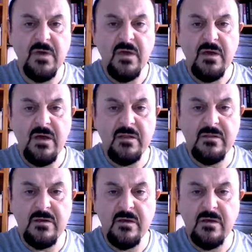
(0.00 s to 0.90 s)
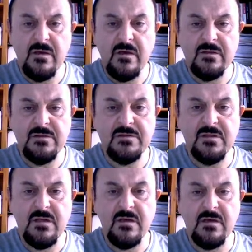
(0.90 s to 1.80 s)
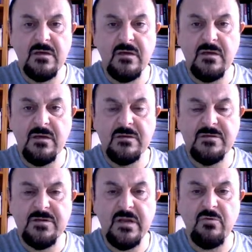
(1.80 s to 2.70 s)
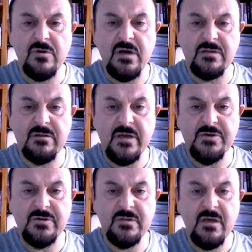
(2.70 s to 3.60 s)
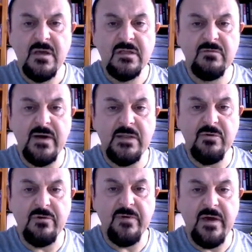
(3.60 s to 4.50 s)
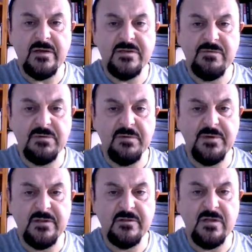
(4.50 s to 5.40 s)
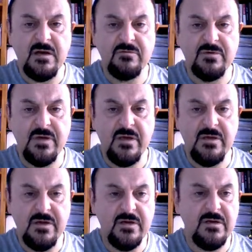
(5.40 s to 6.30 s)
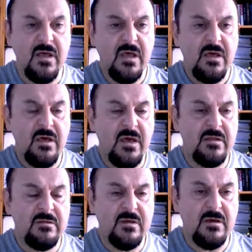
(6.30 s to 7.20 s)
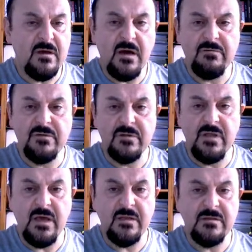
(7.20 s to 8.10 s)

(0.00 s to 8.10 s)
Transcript: and this is the string concatenation. The value of x will be printed out here, and after that